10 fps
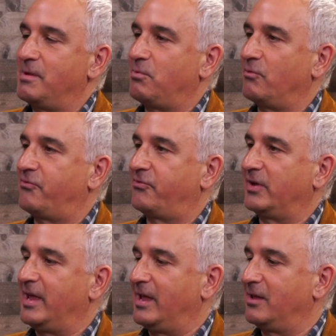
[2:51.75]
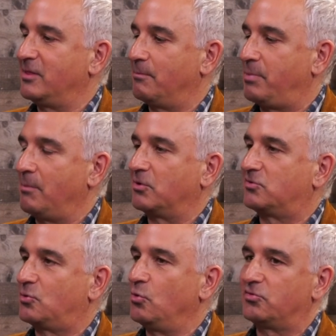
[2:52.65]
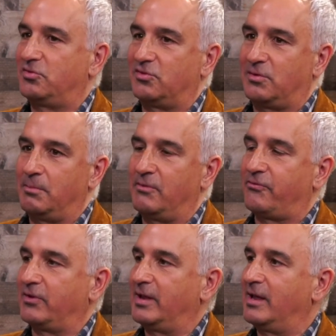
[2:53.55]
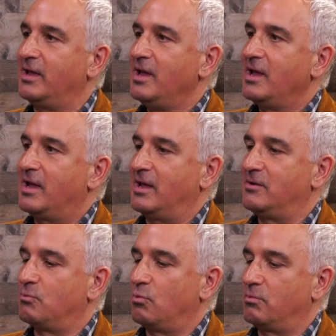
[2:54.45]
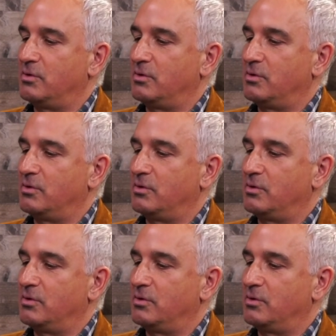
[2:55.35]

people fleeing the public school system and fleeing and,